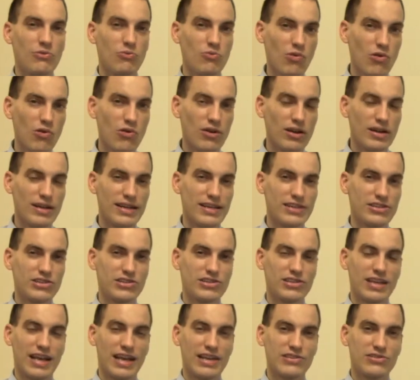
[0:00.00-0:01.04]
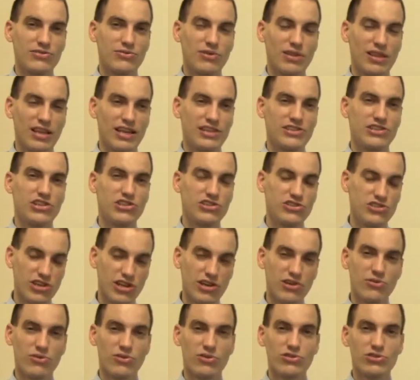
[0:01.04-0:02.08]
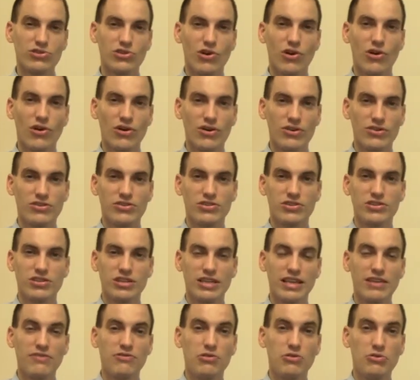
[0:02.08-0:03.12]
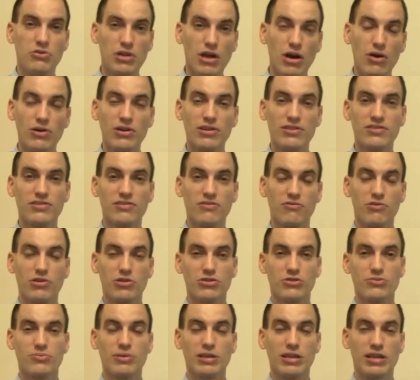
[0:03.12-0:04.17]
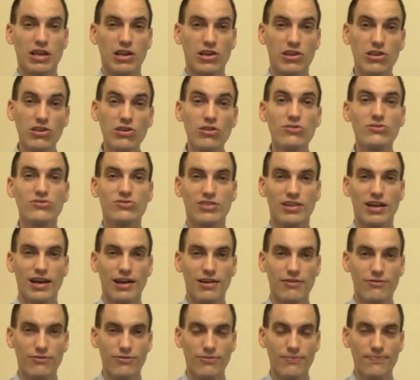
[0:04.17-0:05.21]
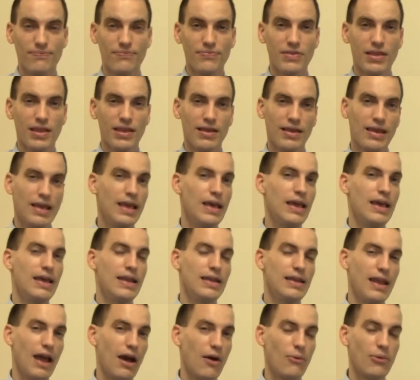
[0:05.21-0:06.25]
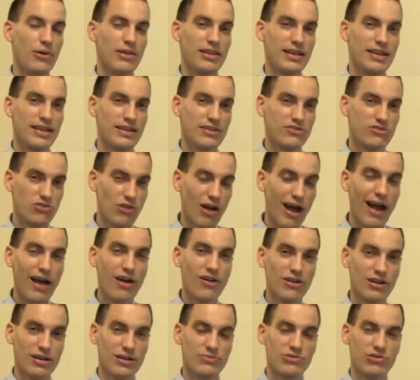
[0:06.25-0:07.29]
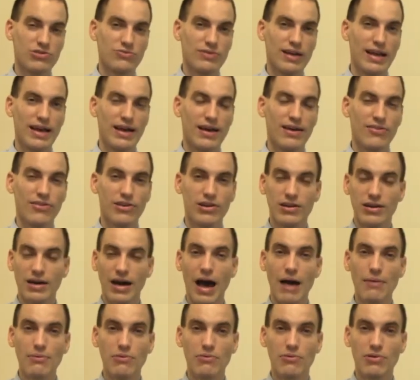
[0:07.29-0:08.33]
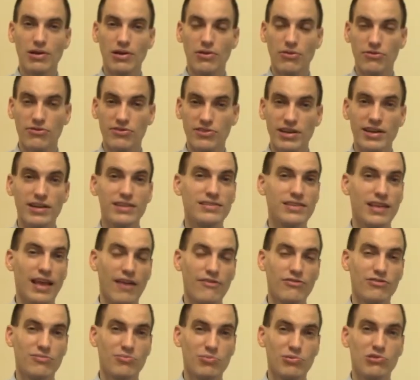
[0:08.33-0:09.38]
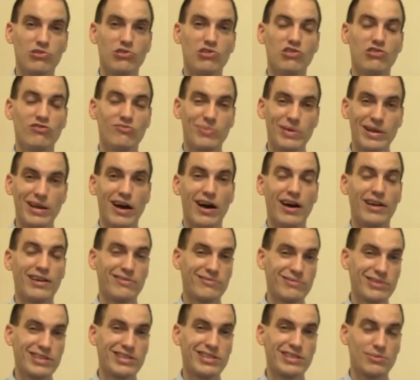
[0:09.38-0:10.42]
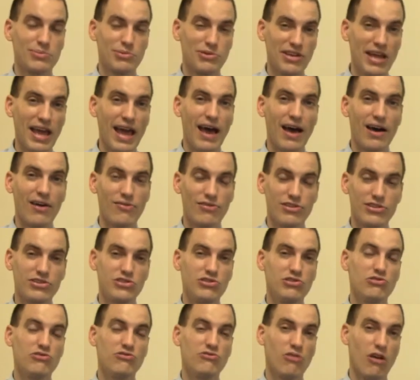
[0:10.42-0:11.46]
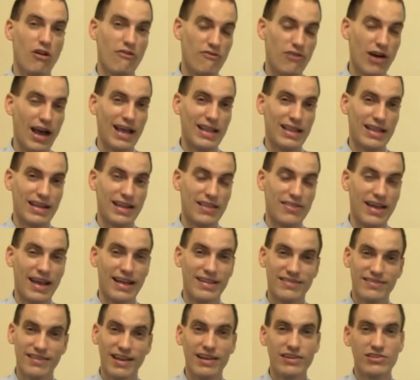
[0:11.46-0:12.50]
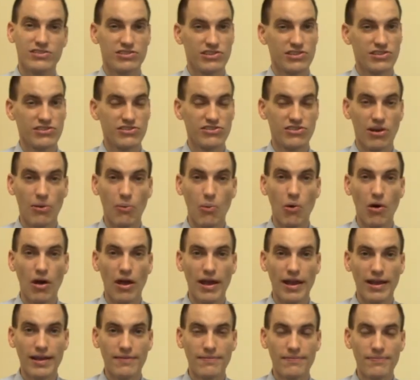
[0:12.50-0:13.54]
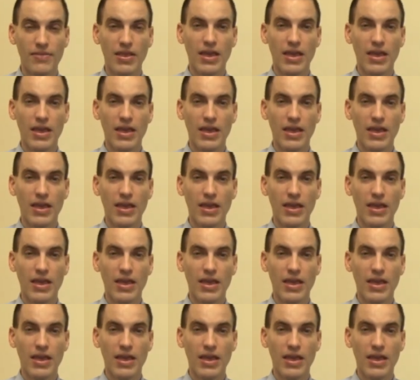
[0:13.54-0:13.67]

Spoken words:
the warrant, it just has to allege a general charge to give you notice of what you're being accused of. Now, when the trial comes around, the Commonwealth does have to prove beyond a reasonable doubt that you violated that section in some way.